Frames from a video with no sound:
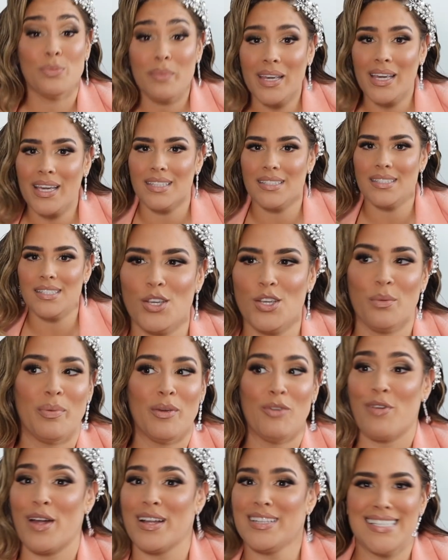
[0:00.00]
means you'll
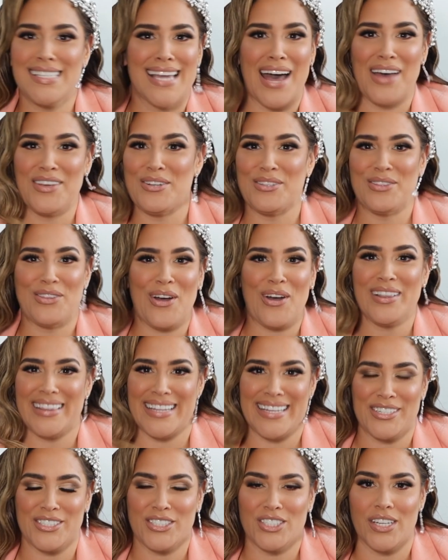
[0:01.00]
be renting out your thought
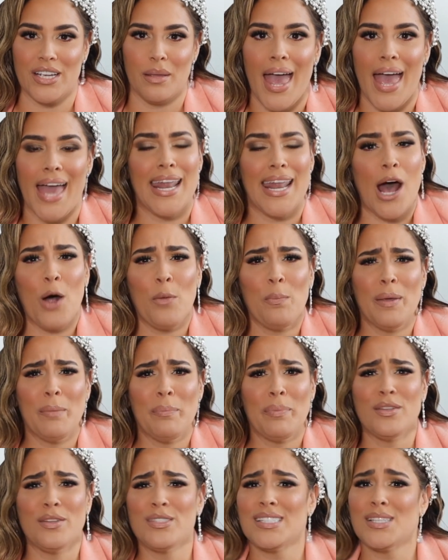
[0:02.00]
leadership and helping
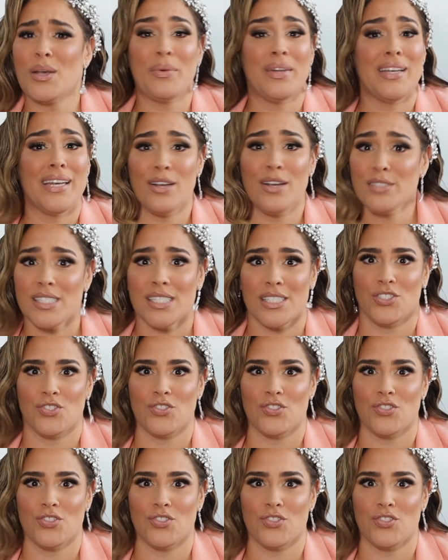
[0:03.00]
build someone else's